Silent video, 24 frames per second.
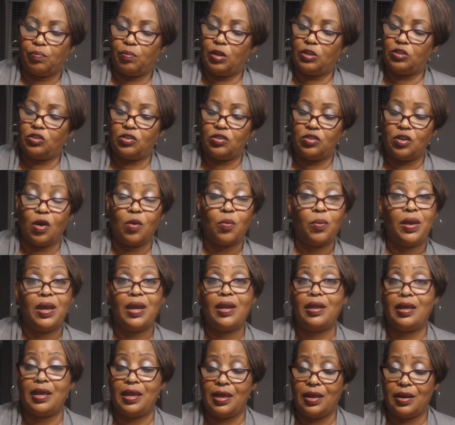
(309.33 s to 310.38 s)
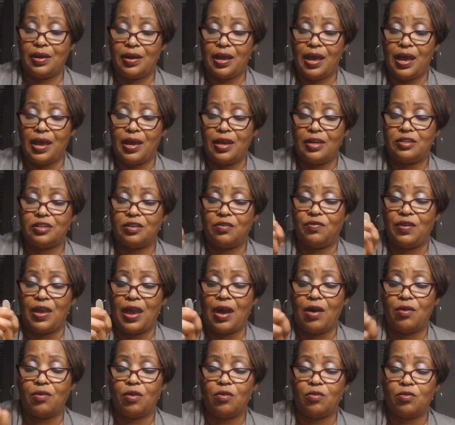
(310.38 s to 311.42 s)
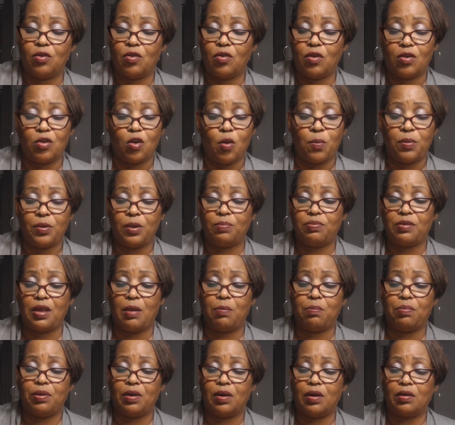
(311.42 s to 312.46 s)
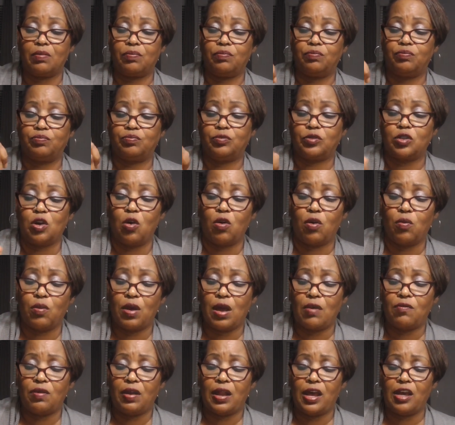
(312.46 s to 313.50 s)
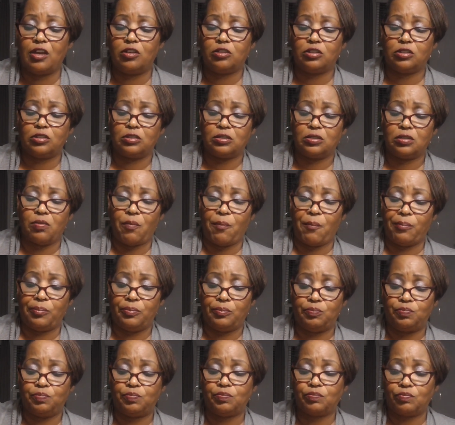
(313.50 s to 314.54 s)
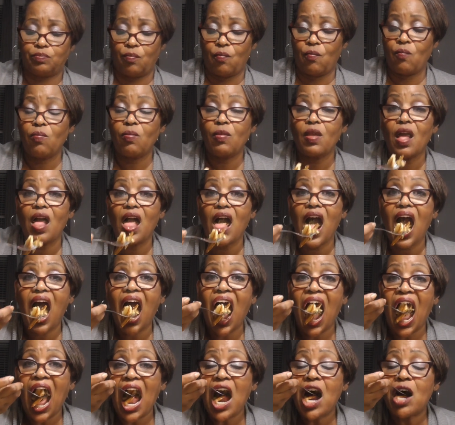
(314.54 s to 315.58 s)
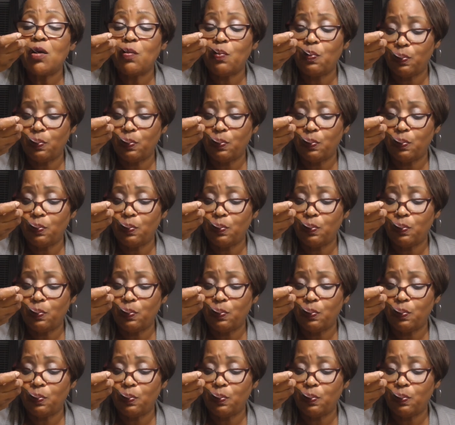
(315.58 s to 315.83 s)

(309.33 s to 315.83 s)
But you know, we're in the end days. If y'all don't know it, open up that book. Go to Revelations. Mm-hmm.